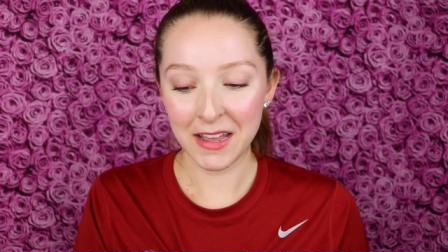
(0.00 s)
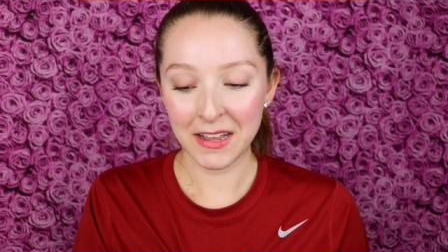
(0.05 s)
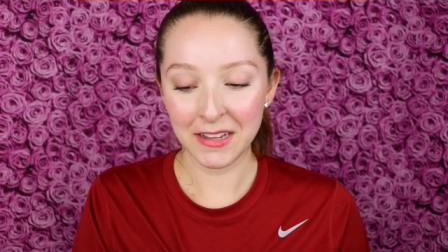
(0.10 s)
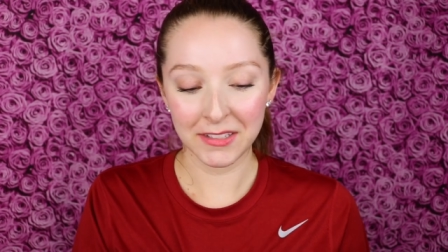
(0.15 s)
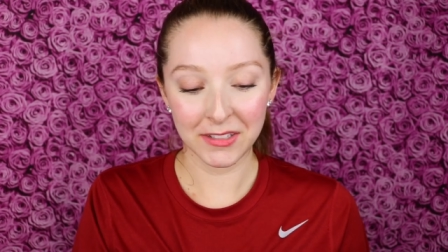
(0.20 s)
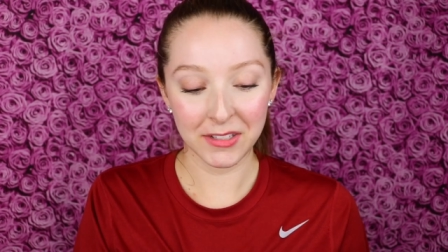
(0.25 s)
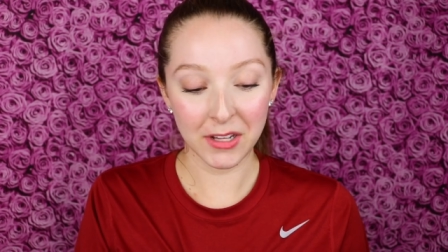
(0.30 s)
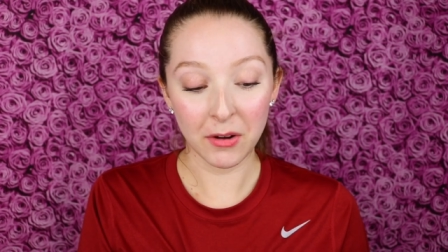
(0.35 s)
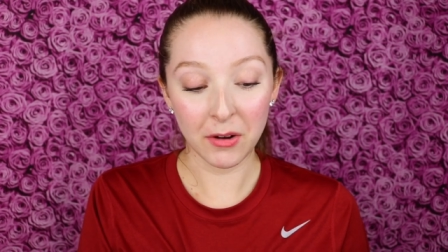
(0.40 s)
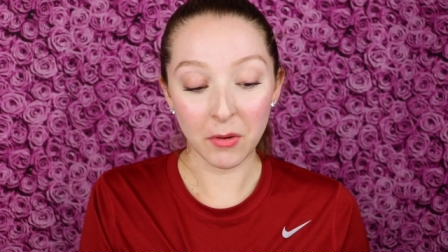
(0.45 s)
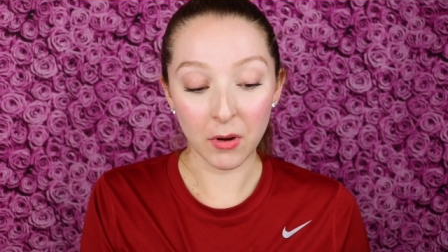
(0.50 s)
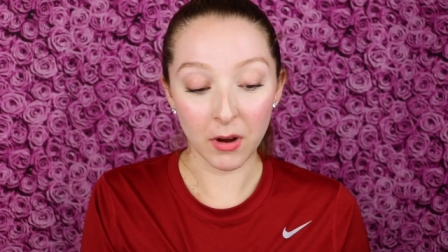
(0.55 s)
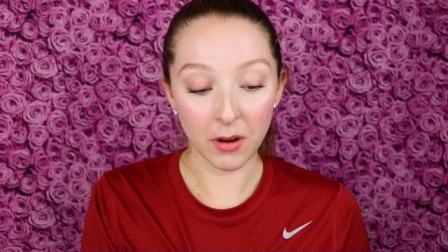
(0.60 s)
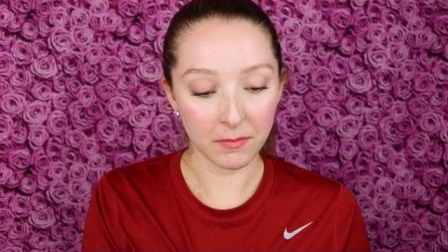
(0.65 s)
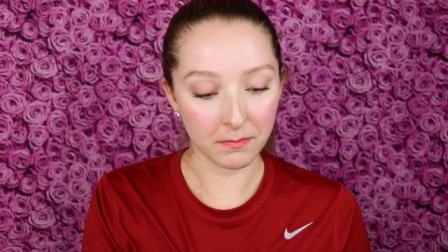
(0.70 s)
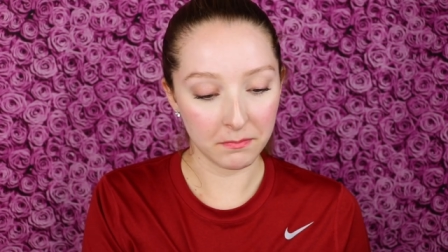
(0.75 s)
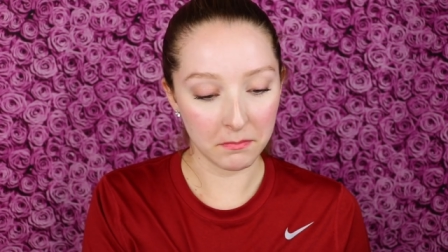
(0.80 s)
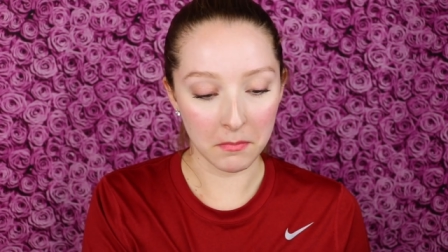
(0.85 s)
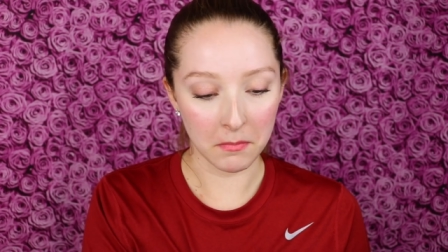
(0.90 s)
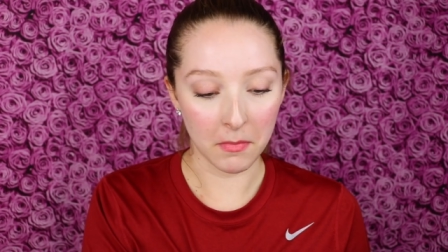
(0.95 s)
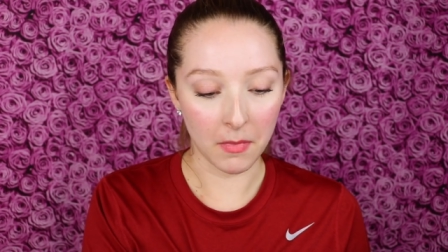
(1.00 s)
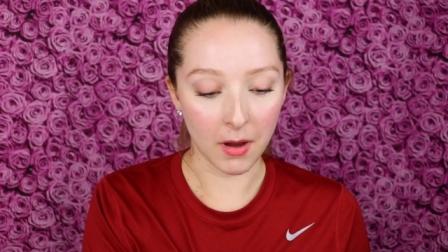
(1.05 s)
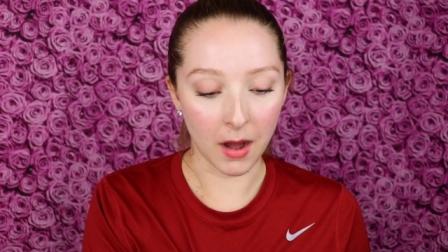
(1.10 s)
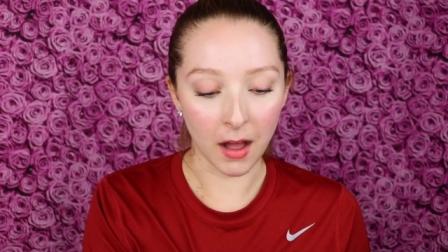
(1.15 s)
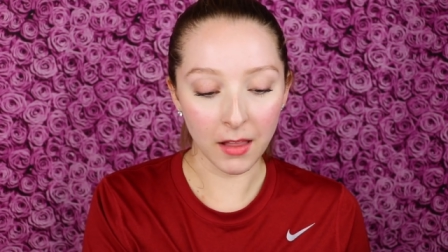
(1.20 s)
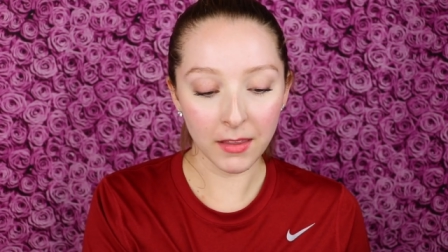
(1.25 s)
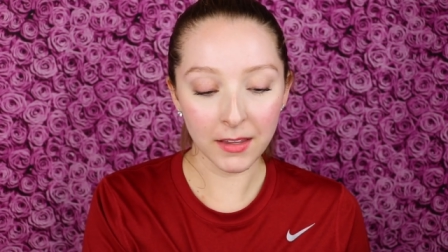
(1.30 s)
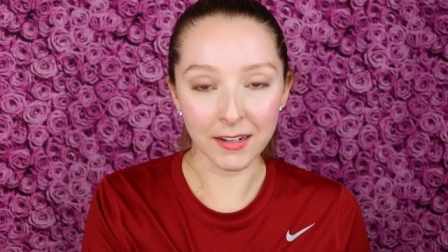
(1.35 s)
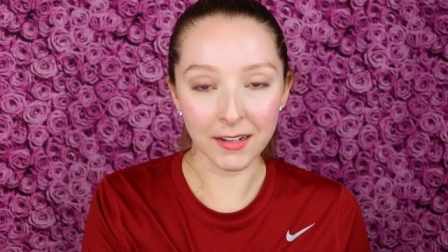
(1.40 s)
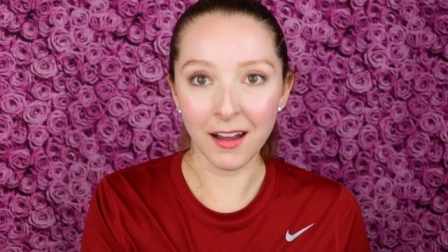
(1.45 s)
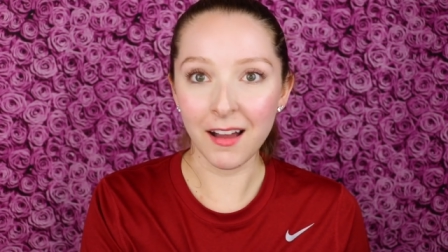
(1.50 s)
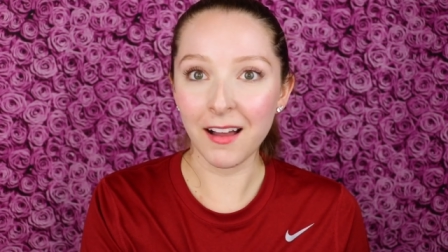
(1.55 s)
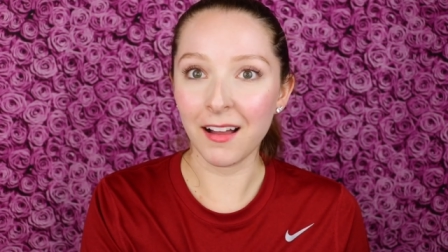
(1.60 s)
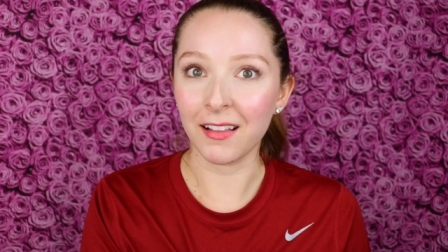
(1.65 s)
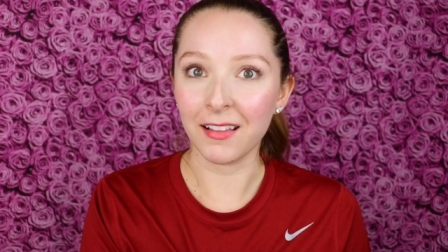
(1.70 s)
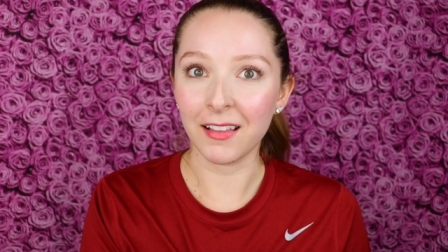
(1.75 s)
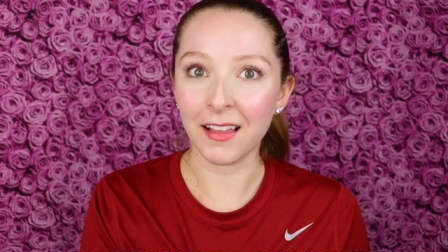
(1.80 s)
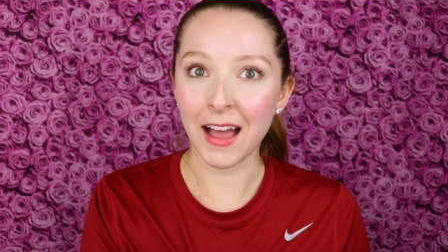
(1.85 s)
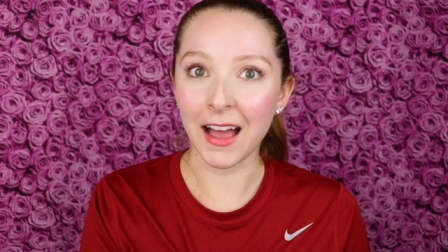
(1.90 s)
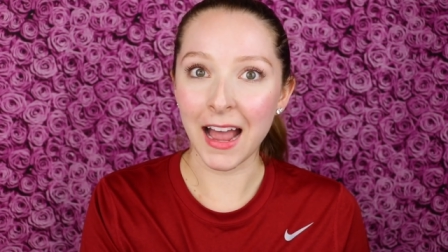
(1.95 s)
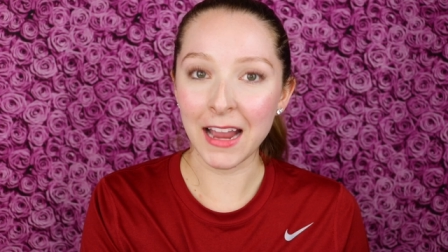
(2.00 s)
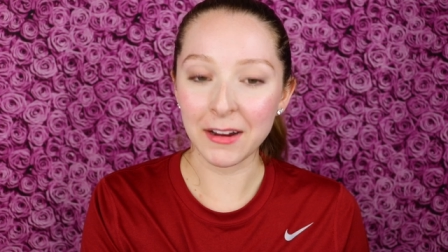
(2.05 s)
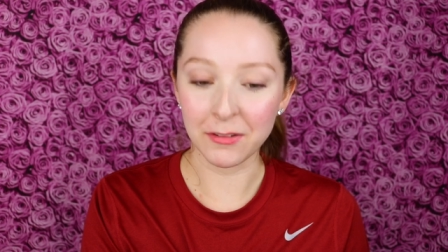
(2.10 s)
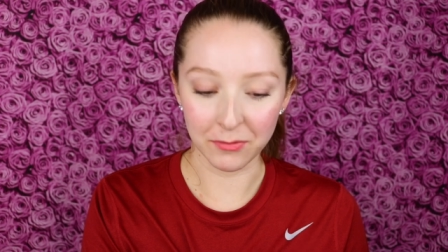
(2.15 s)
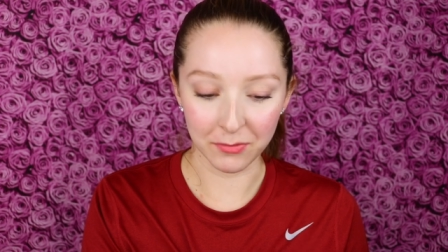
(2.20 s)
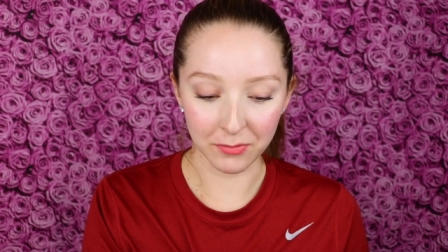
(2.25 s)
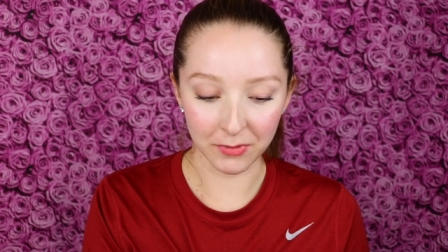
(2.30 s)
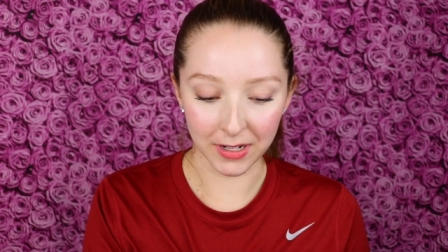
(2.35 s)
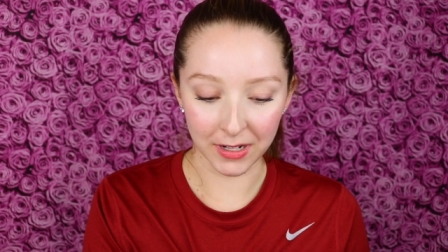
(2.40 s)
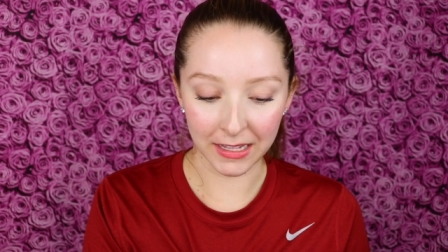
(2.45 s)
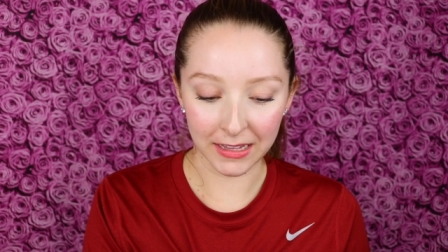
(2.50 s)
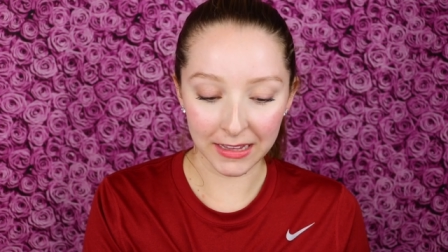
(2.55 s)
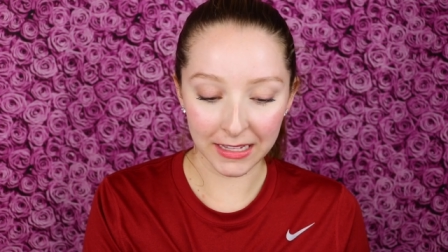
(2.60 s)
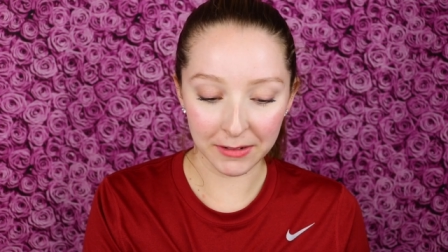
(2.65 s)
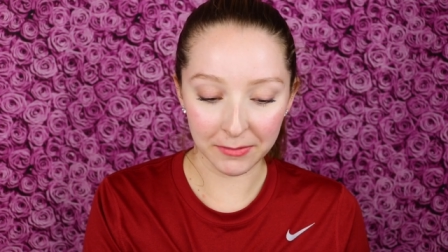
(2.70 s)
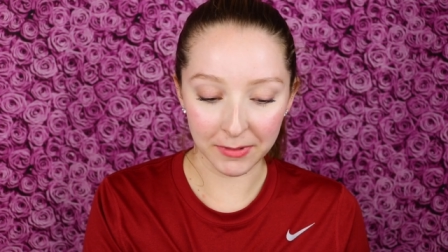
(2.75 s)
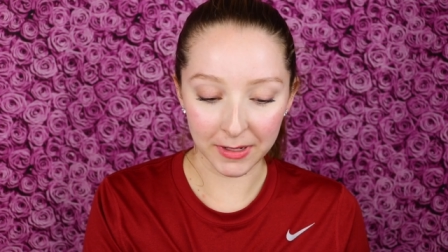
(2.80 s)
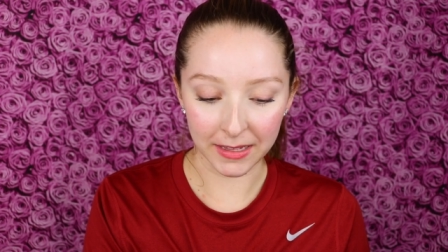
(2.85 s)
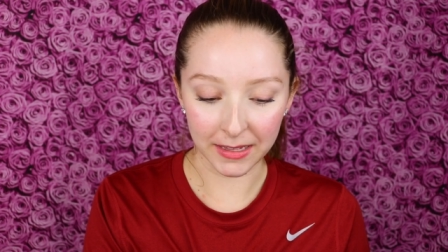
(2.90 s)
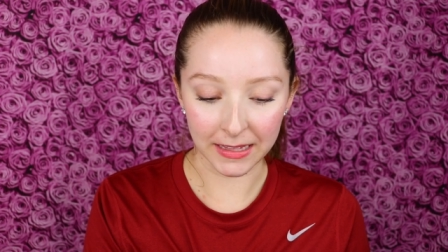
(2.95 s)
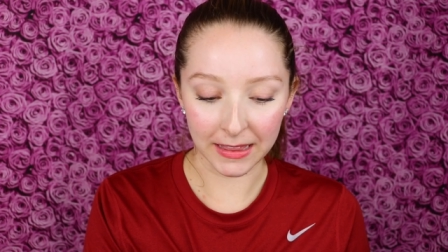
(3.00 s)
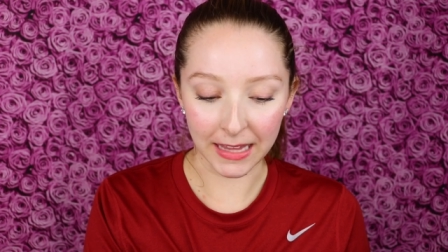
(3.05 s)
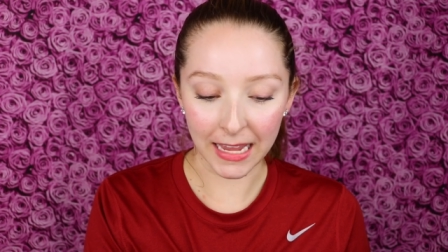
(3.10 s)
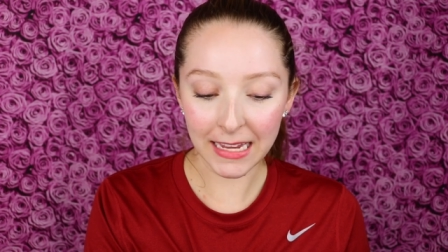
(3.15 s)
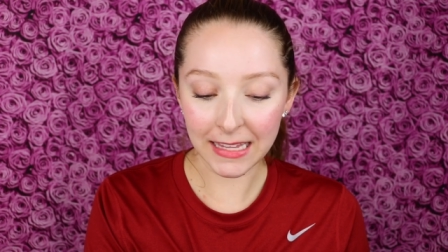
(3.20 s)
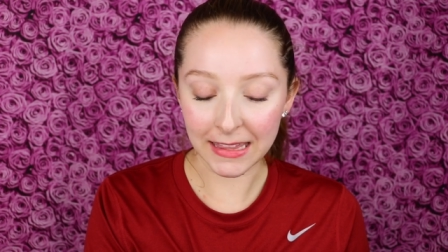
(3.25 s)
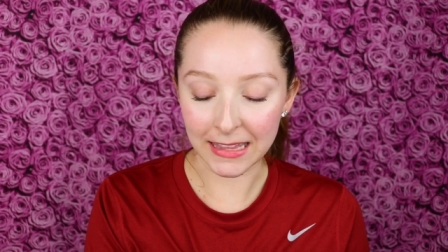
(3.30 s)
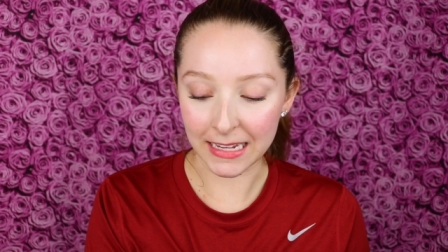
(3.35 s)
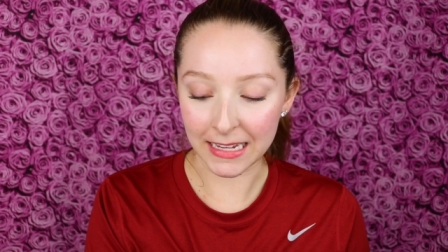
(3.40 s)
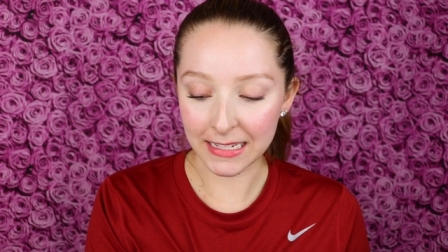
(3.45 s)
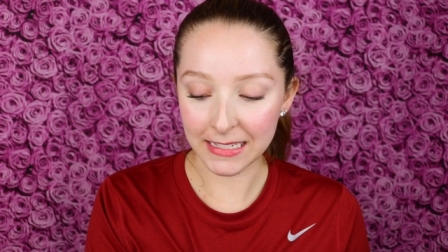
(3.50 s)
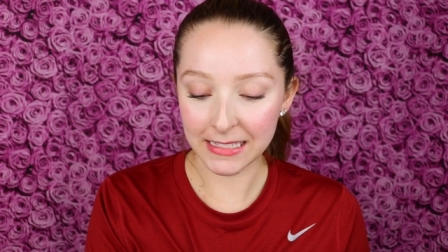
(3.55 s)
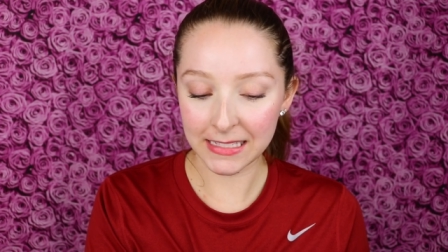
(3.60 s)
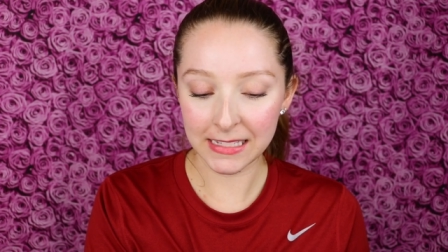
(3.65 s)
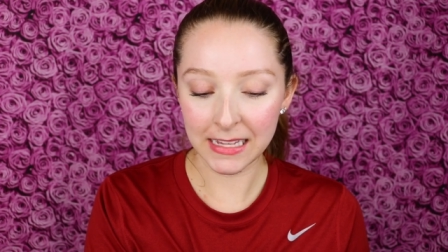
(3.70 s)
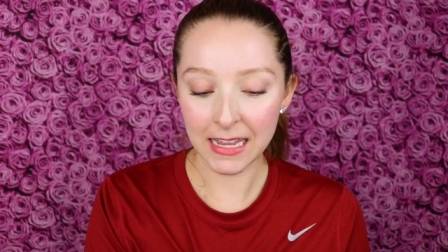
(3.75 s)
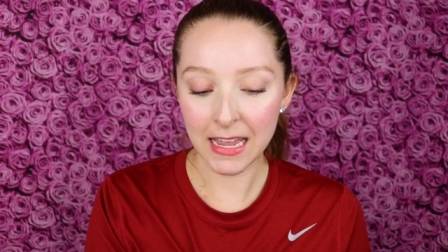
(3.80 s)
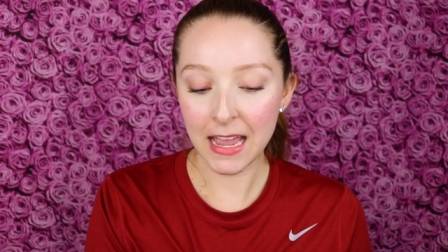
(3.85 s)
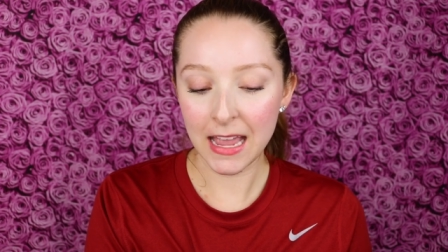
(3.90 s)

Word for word: So all in all, I really, really like this.